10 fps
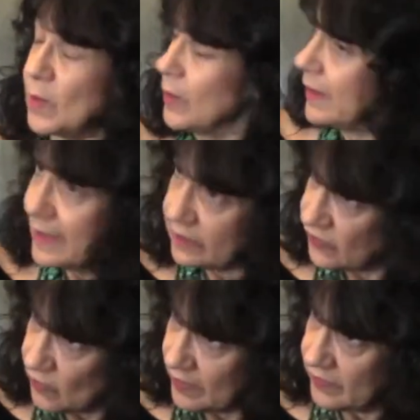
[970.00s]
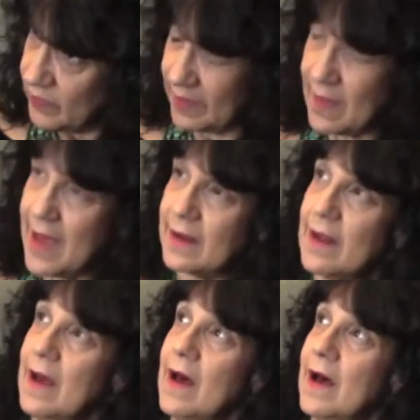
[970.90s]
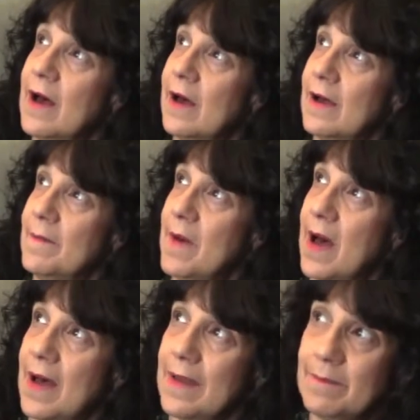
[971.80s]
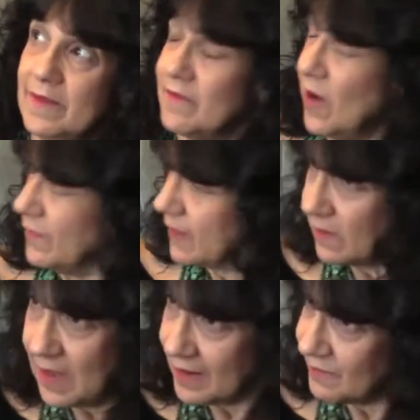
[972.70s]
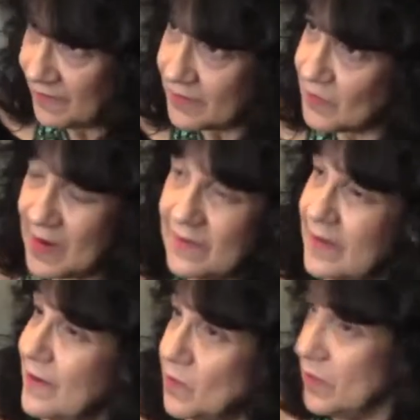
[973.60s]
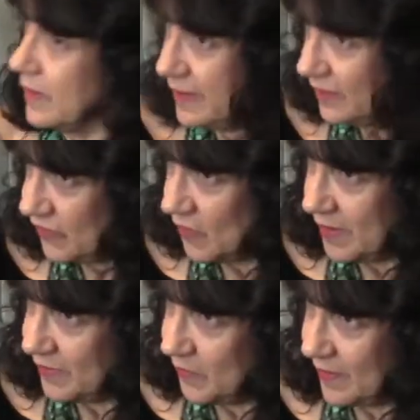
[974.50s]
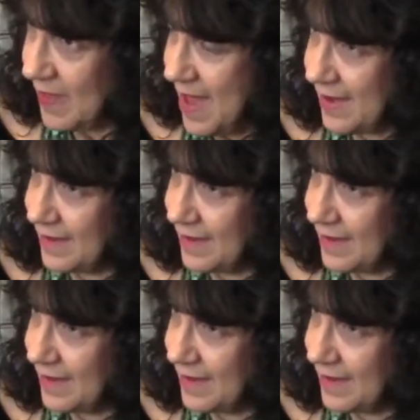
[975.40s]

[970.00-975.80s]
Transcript: I really enjoy doing that. I'm involved in a lot of fundraising and really enjoy doing that.